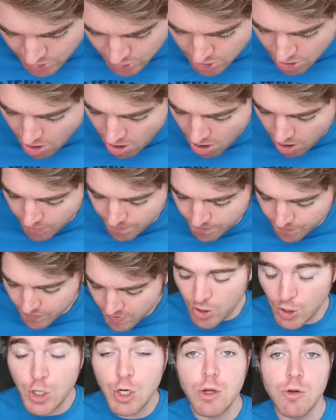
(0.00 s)
one's
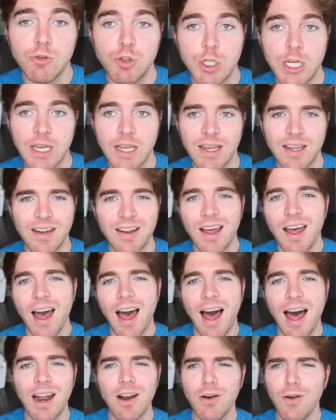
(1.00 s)
called the new chicken.
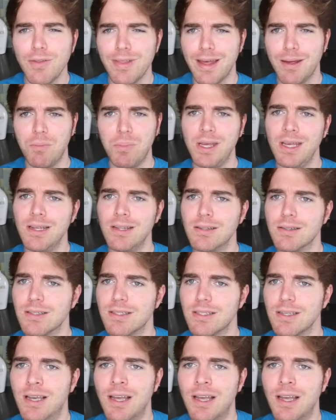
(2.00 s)
I don't know what that means.